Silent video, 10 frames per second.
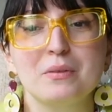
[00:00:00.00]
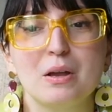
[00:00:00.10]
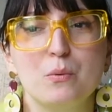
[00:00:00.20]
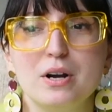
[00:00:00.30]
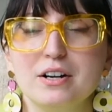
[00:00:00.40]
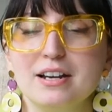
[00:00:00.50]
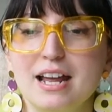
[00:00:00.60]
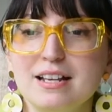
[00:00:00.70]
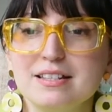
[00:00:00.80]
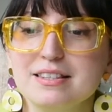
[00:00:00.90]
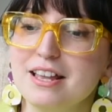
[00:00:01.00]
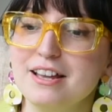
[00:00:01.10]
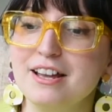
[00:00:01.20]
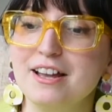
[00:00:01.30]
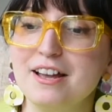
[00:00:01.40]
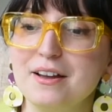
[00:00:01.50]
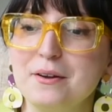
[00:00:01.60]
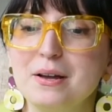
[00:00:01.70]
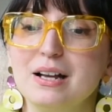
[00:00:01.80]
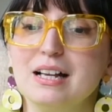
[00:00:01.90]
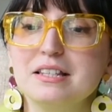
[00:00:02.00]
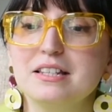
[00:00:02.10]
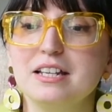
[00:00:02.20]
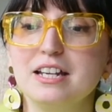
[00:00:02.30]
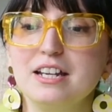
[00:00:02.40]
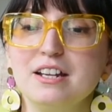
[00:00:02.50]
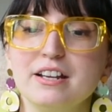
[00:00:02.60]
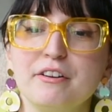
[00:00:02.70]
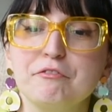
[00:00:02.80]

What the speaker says: where next and she